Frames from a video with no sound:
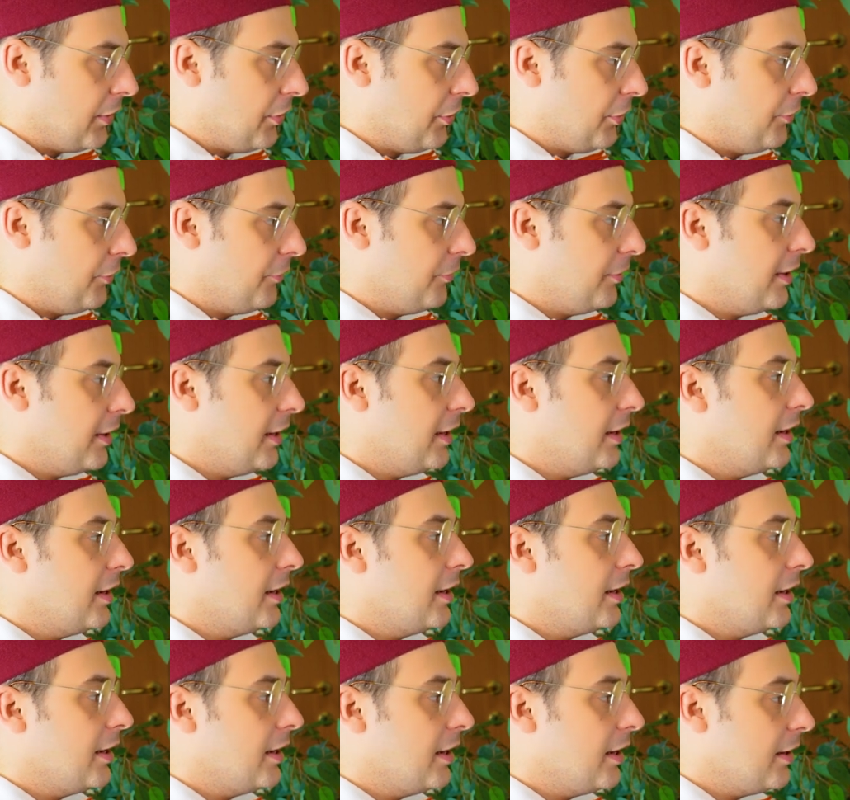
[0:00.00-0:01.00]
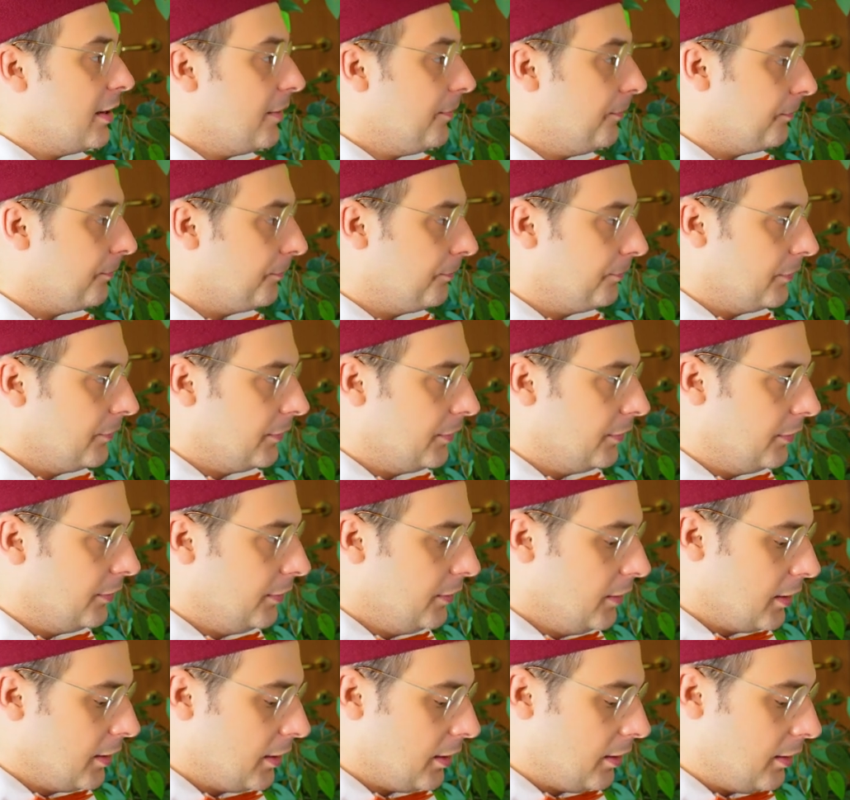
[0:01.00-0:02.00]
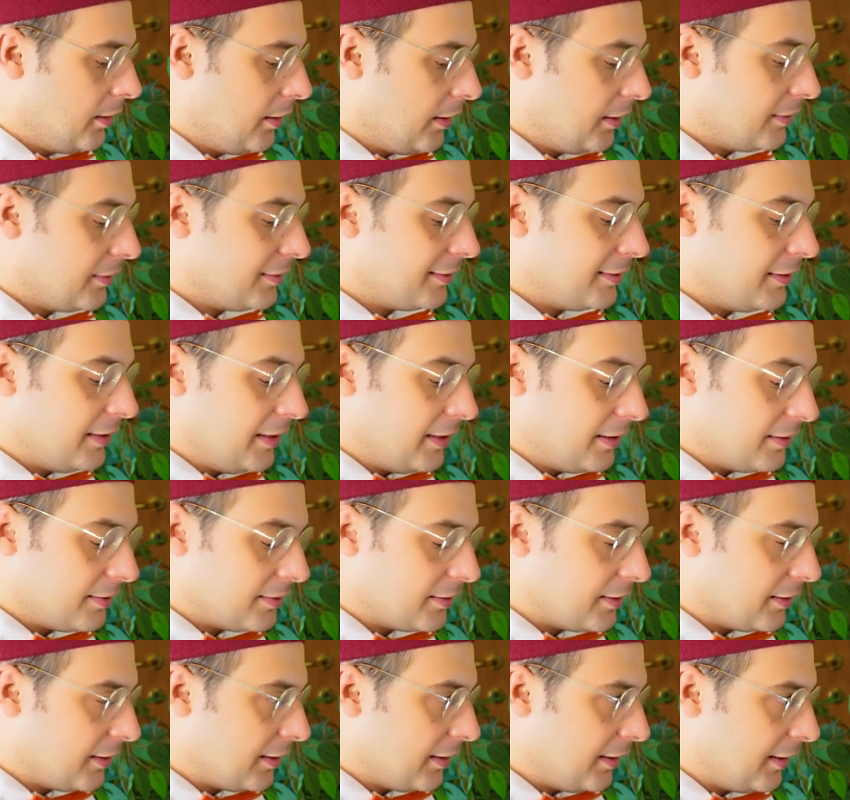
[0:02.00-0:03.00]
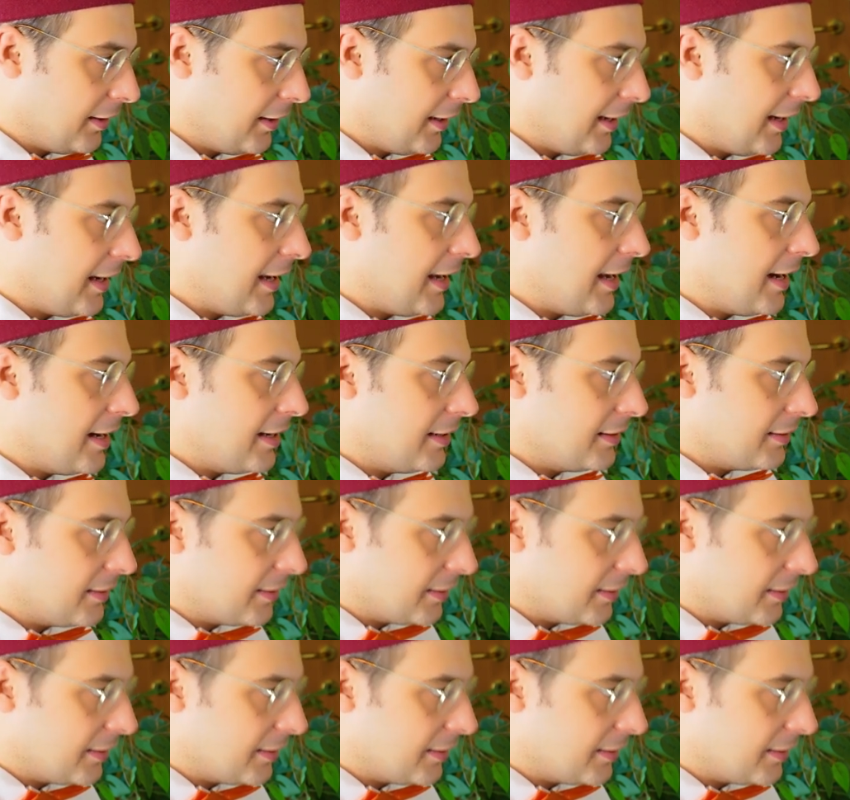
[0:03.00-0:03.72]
3 6 8